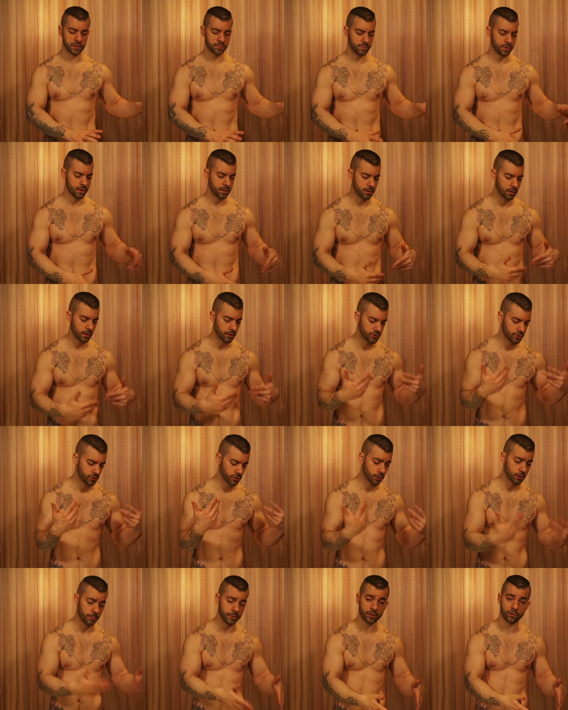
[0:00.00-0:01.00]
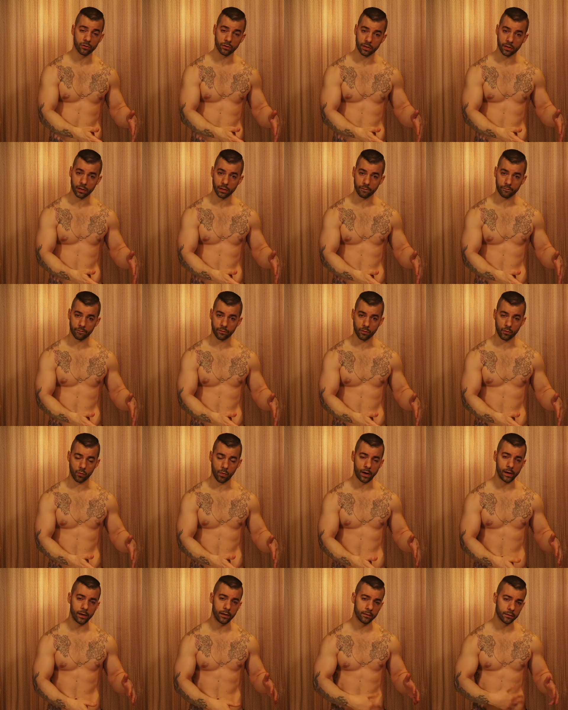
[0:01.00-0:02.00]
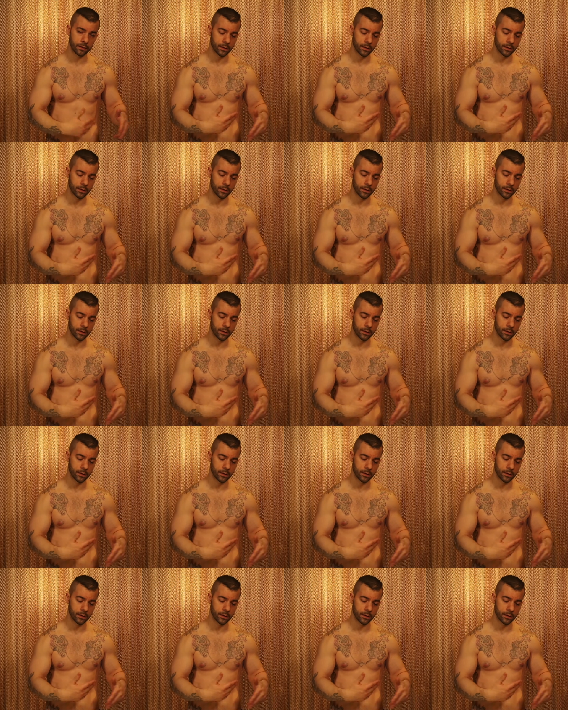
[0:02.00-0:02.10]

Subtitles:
because you're going to be cooking it for a while,